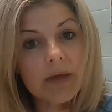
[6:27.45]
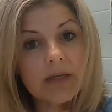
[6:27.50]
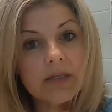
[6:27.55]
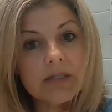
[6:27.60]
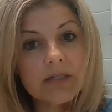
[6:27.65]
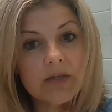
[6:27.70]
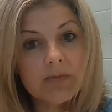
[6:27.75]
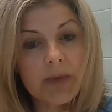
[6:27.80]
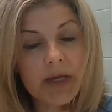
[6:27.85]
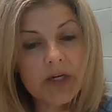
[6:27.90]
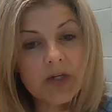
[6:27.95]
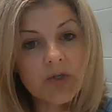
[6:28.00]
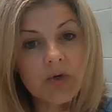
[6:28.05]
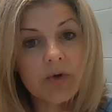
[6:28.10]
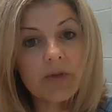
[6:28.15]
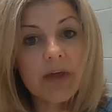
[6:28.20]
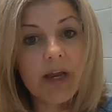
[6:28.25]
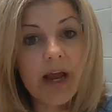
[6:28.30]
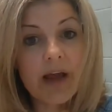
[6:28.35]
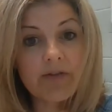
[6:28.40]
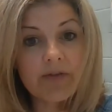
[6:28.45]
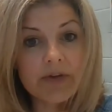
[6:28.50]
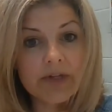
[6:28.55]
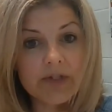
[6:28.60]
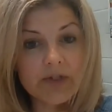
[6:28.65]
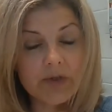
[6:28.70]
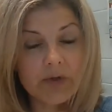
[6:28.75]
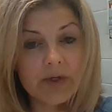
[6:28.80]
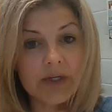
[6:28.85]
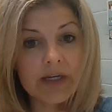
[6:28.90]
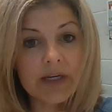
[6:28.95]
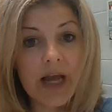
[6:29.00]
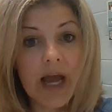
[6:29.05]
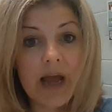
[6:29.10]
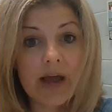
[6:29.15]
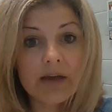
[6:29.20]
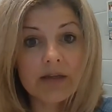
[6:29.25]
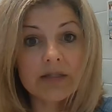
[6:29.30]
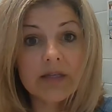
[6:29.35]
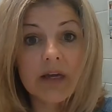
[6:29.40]
is to make sure that every student
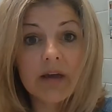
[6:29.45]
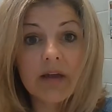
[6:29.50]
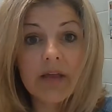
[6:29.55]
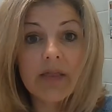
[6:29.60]
has